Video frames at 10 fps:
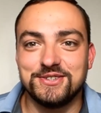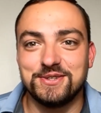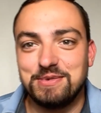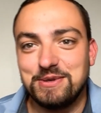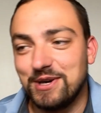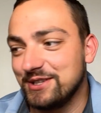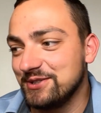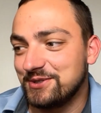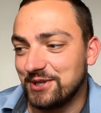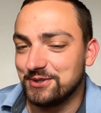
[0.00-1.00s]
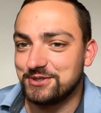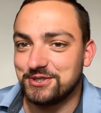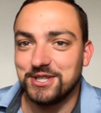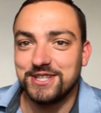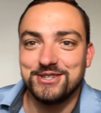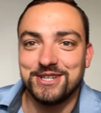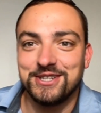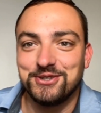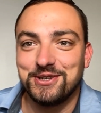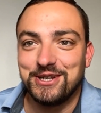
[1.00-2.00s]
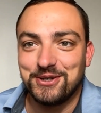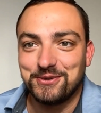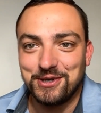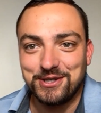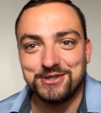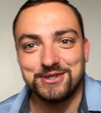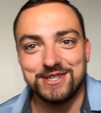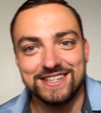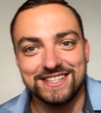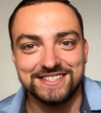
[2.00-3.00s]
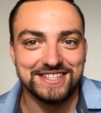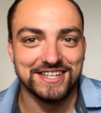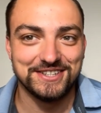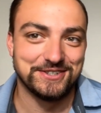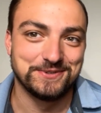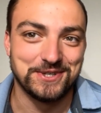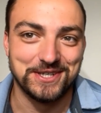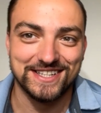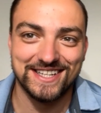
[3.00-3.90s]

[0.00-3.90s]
the BYU coach in your ear wanting you to get this done or what?